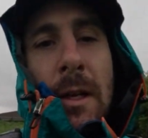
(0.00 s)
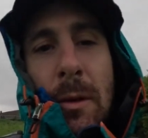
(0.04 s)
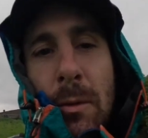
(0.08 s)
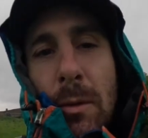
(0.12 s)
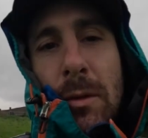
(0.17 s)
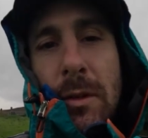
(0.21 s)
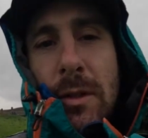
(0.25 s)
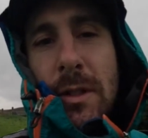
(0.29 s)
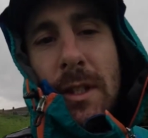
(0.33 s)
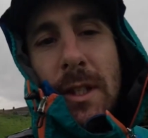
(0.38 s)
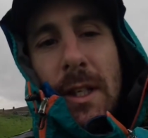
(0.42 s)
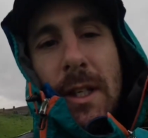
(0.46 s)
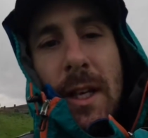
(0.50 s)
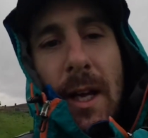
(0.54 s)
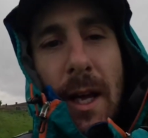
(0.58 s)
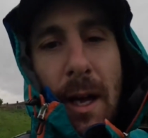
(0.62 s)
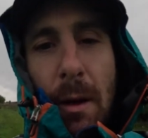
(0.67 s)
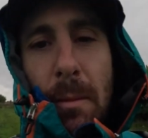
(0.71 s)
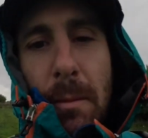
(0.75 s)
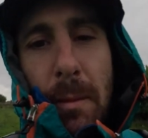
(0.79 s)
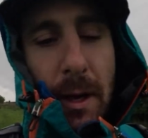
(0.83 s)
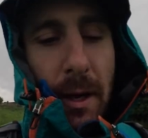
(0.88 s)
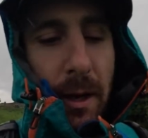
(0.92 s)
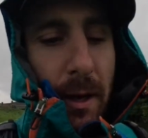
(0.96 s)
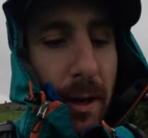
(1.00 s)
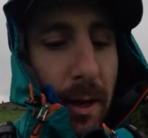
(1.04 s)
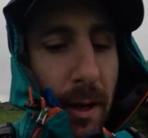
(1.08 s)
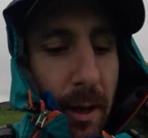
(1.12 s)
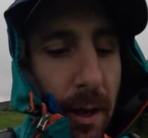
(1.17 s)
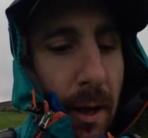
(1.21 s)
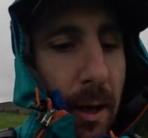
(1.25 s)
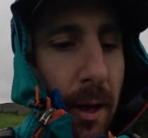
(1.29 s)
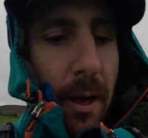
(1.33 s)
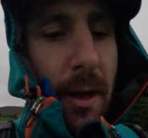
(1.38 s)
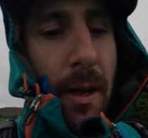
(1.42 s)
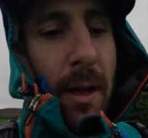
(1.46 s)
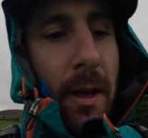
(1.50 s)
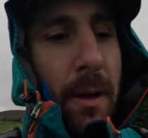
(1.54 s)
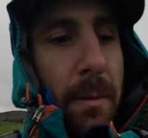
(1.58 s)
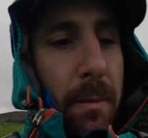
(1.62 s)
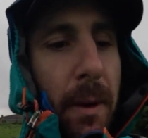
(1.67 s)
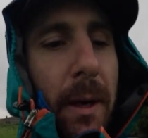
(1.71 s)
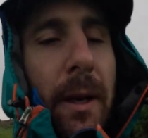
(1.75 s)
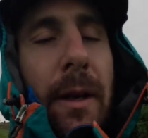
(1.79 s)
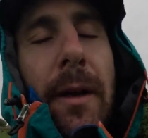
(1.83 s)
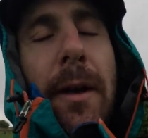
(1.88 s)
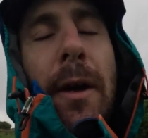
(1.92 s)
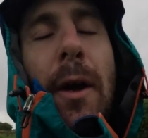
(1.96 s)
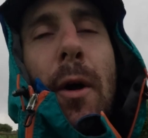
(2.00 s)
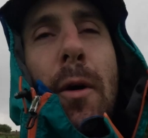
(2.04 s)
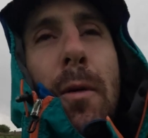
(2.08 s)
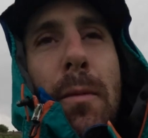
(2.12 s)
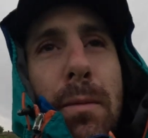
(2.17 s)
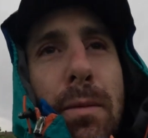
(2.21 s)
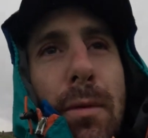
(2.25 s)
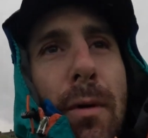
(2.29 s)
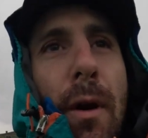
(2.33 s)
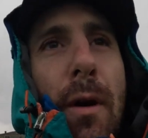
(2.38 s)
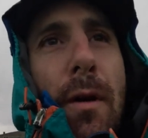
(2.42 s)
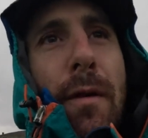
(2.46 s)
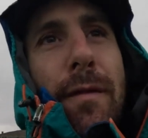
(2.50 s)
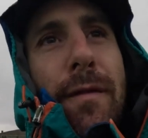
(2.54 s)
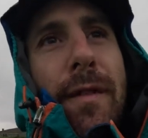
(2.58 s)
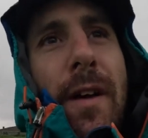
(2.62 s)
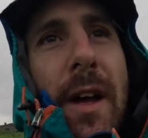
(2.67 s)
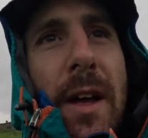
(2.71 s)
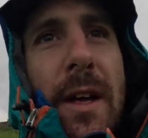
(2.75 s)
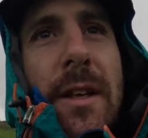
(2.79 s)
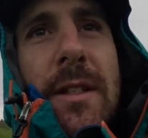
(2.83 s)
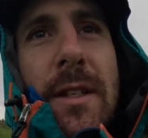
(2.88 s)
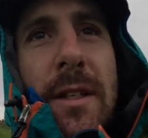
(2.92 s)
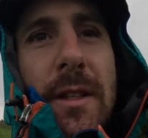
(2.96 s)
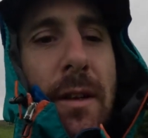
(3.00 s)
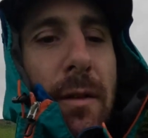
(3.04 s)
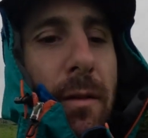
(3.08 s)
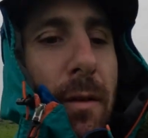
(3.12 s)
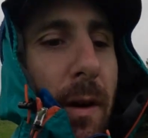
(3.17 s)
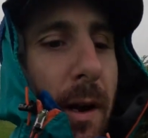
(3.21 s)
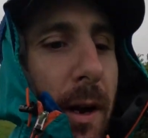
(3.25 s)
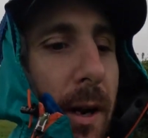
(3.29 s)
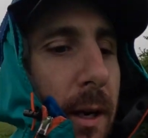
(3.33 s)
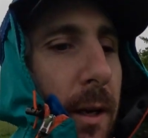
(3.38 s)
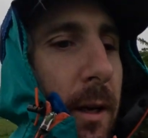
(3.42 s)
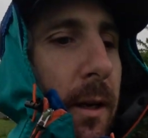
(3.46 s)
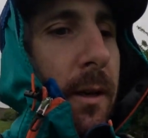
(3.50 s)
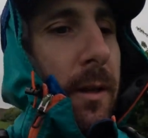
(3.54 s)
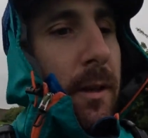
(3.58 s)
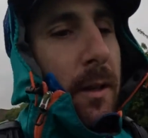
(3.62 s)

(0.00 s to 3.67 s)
We'll see how my my GoPro fares in the rain.